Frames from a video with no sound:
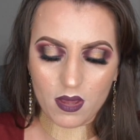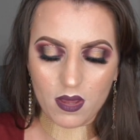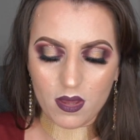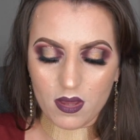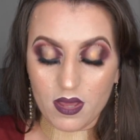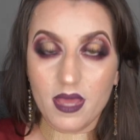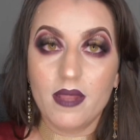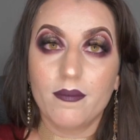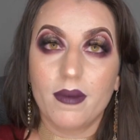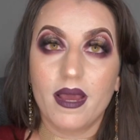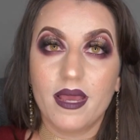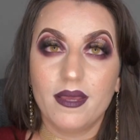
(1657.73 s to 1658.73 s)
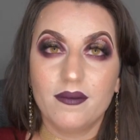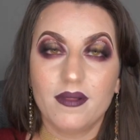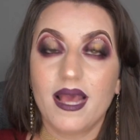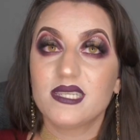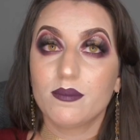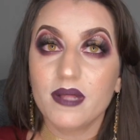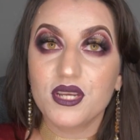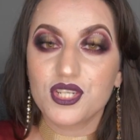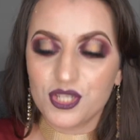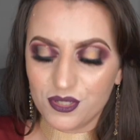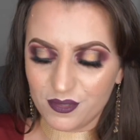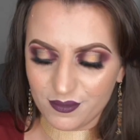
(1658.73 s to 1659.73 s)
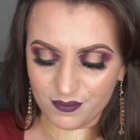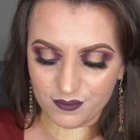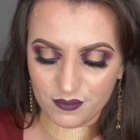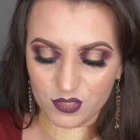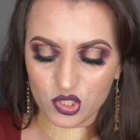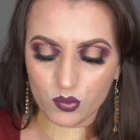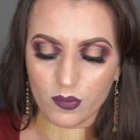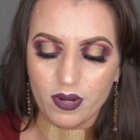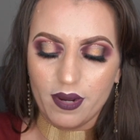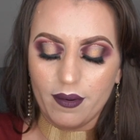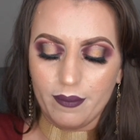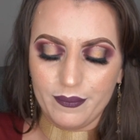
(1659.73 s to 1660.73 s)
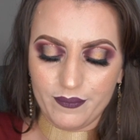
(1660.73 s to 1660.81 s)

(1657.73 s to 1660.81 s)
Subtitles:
as a blush. This one right here.